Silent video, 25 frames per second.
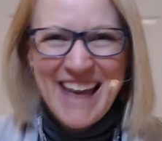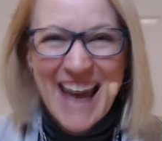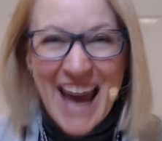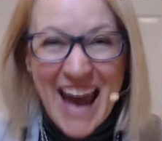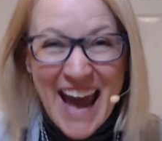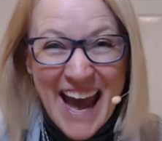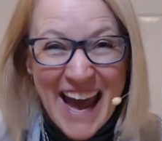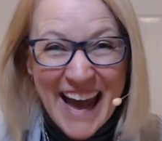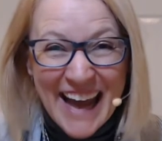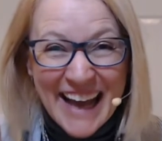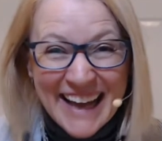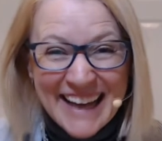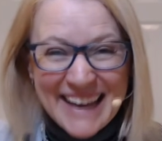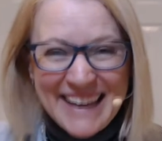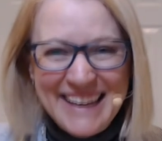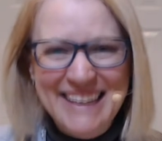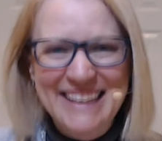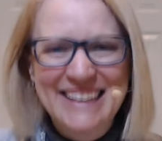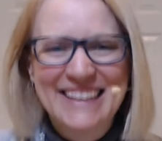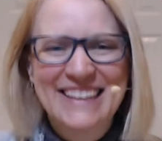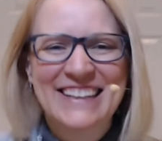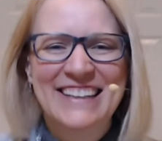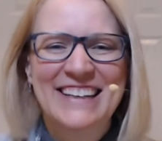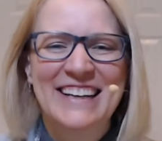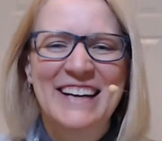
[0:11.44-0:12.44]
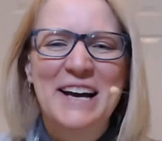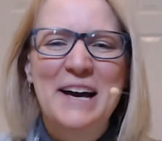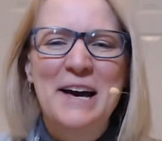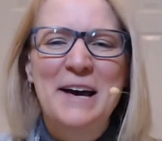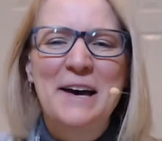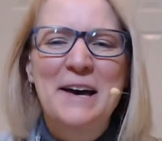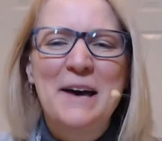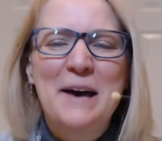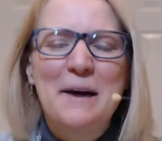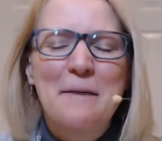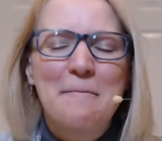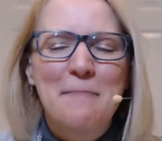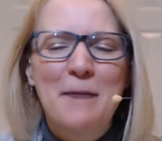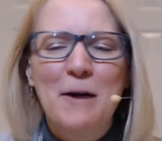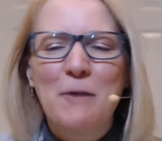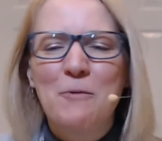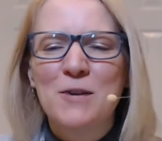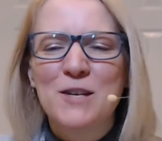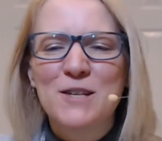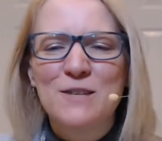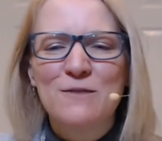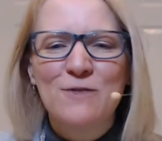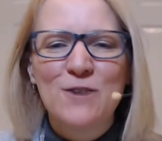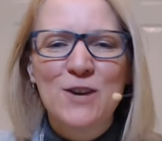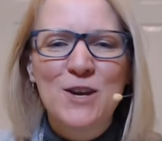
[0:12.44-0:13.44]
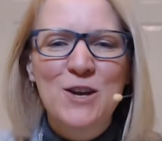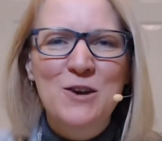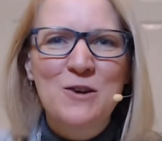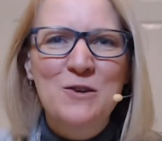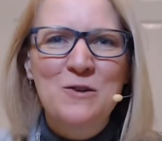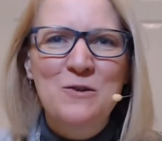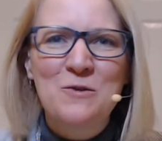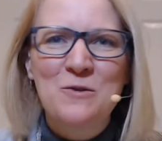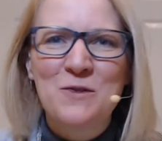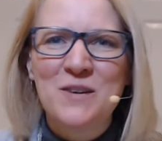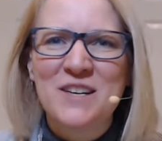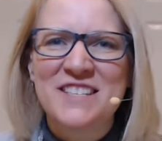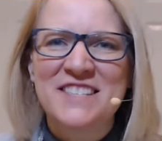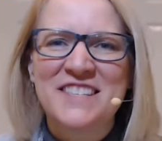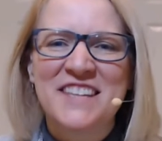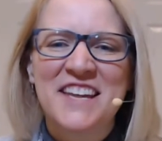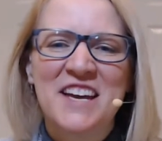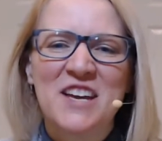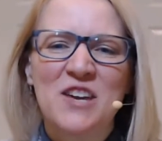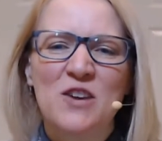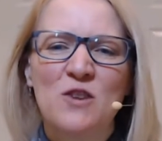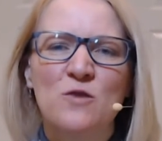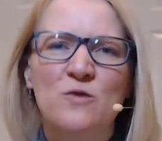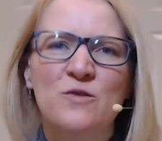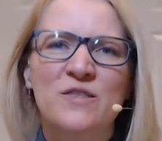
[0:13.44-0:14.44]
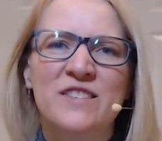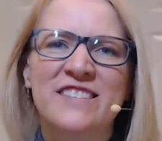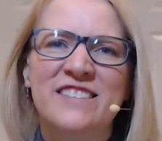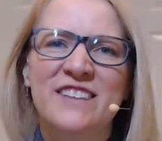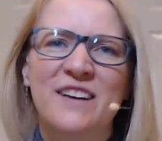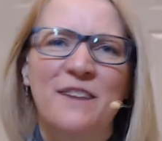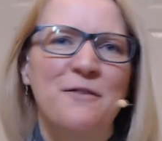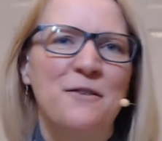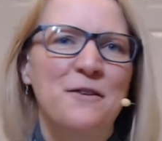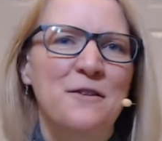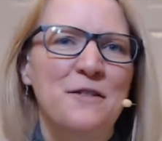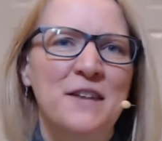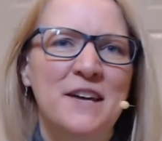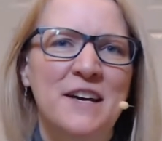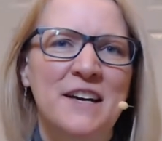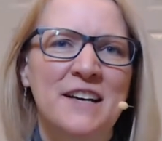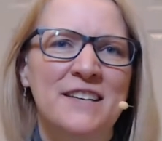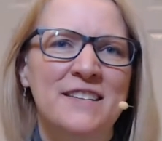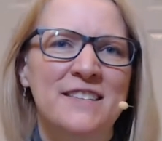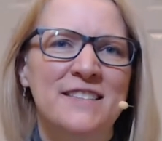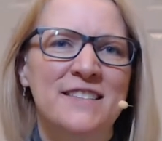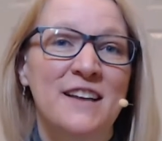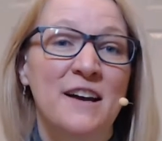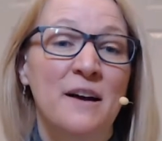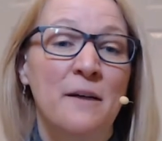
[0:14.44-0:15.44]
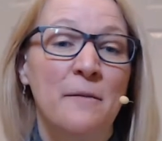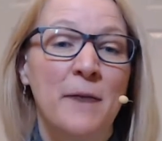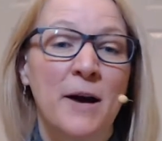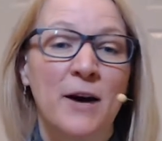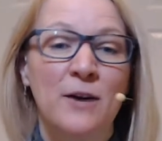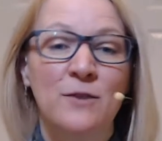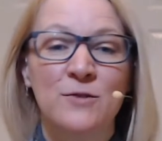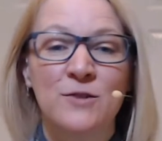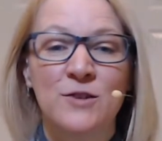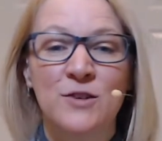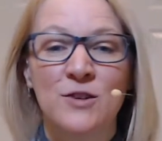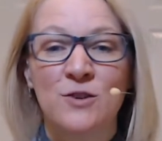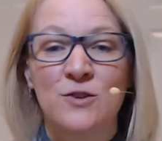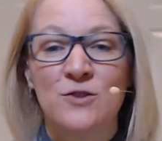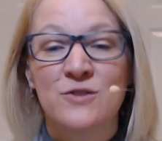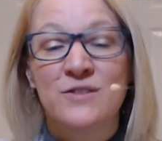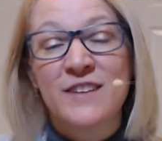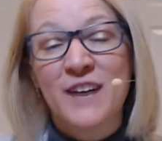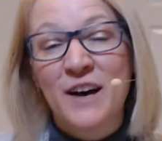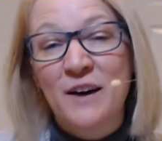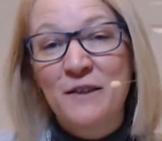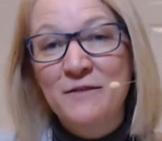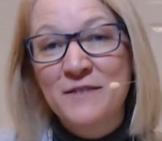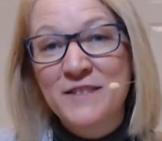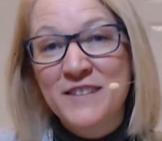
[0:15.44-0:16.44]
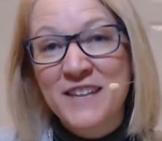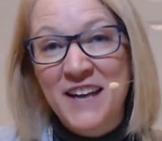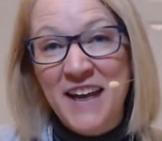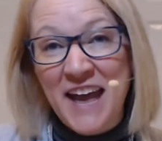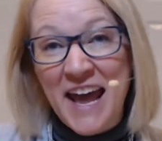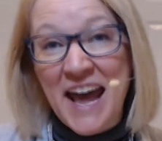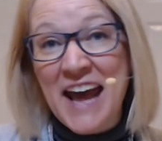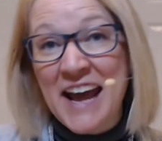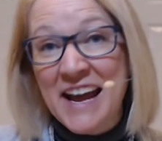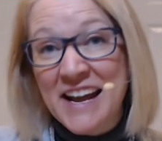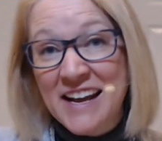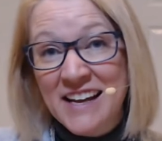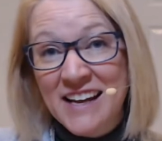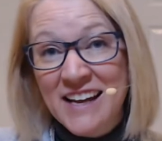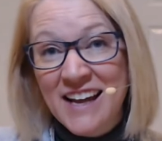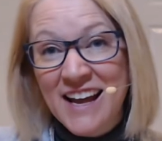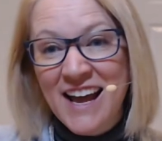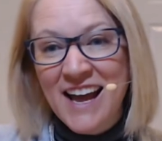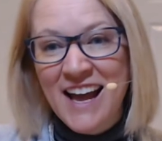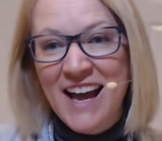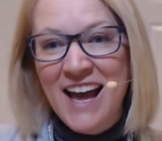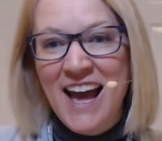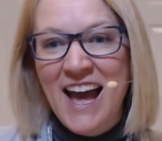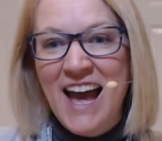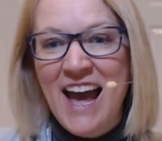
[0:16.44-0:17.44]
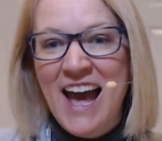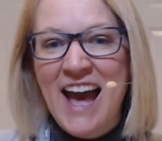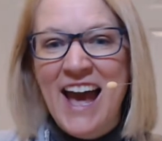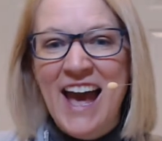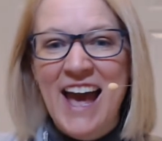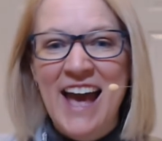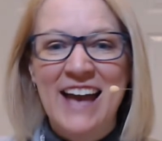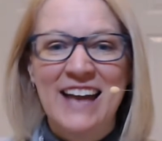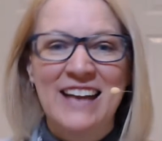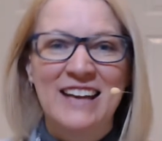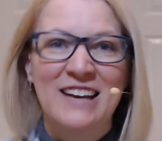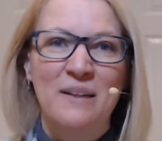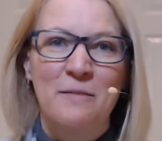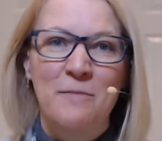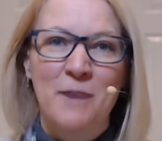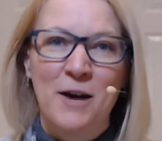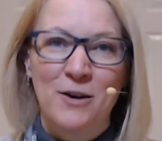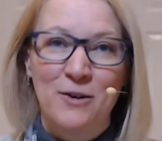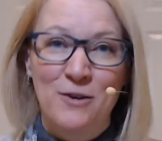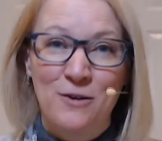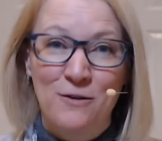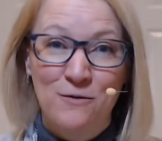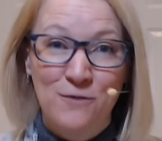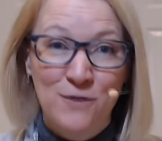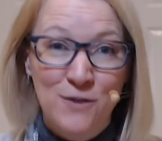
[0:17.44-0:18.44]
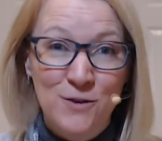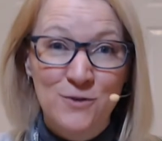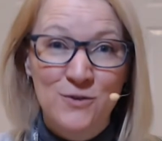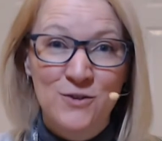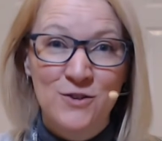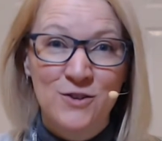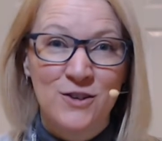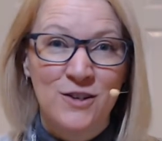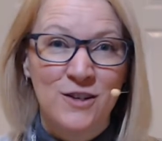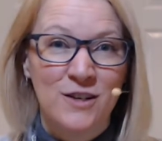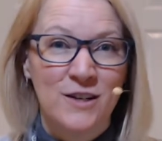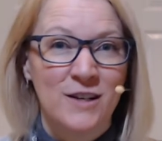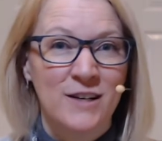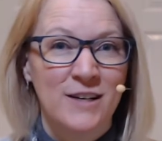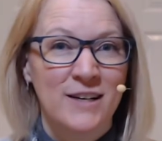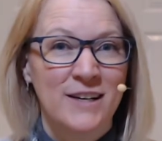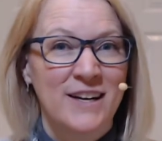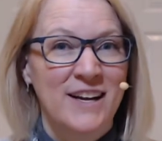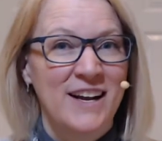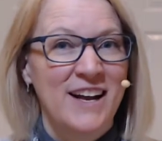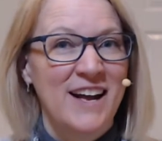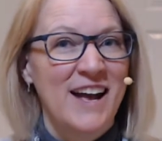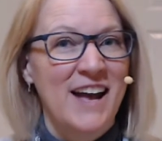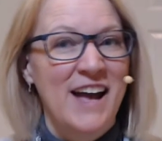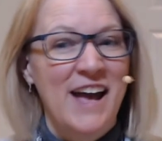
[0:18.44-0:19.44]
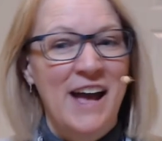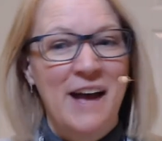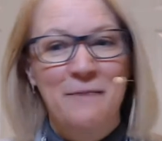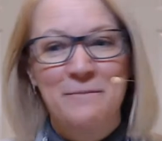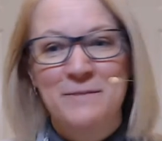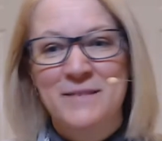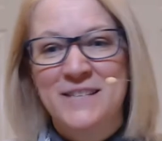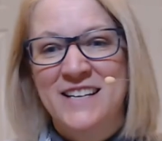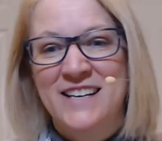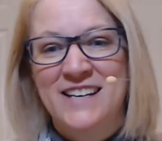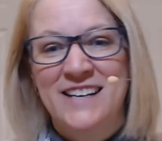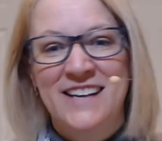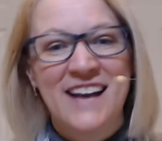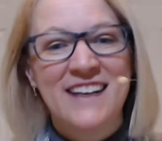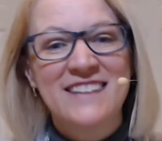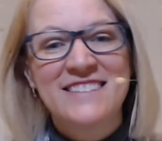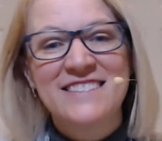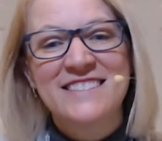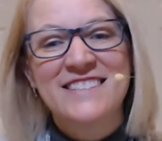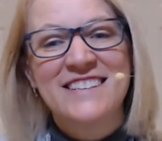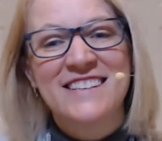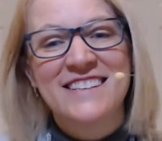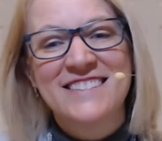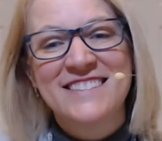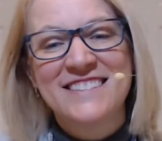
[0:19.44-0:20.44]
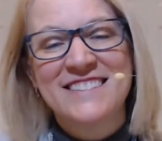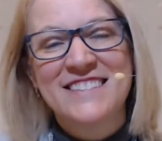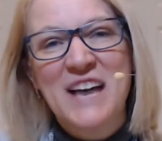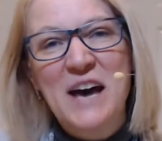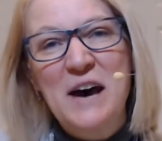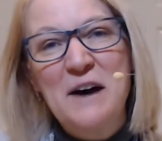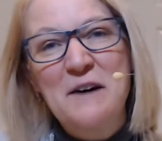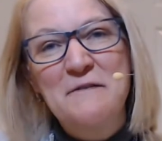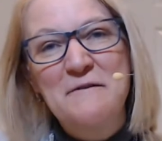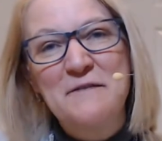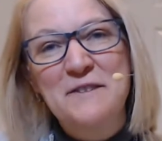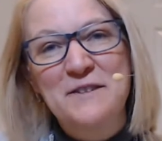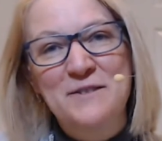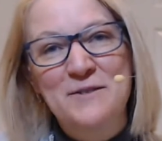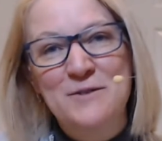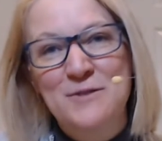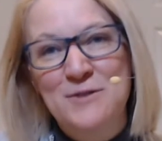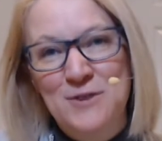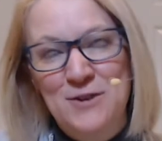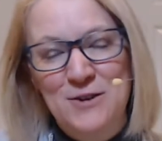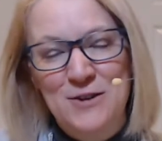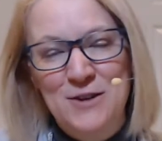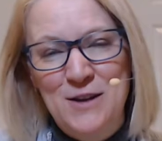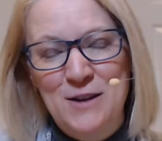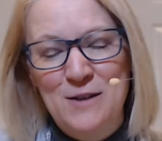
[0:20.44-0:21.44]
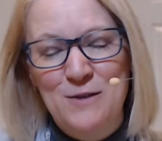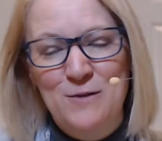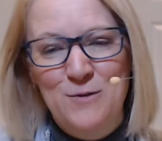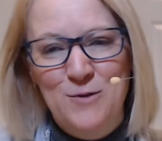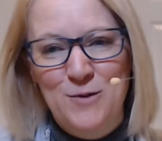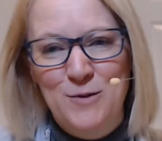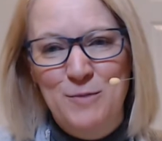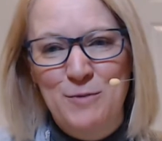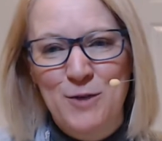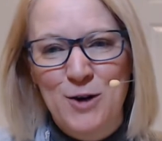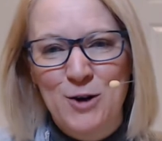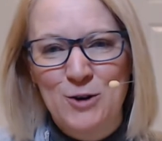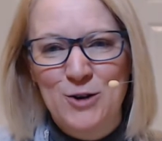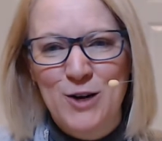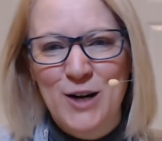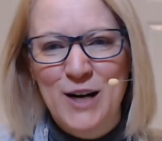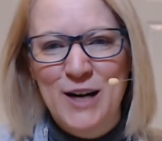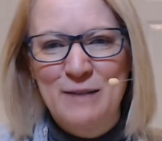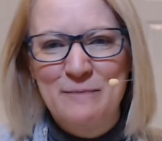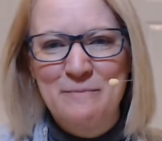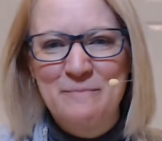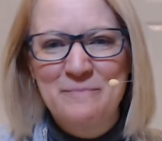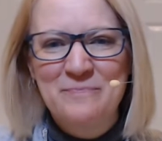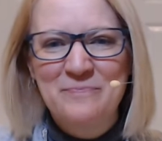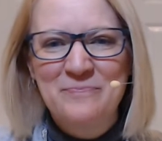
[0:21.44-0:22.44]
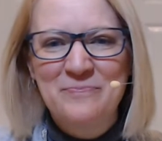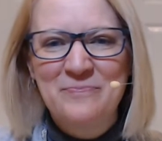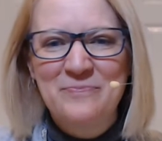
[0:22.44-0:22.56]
Yay! My wish for you is that you discover things about yourself today and about your future empty nesting self as you journey through the program.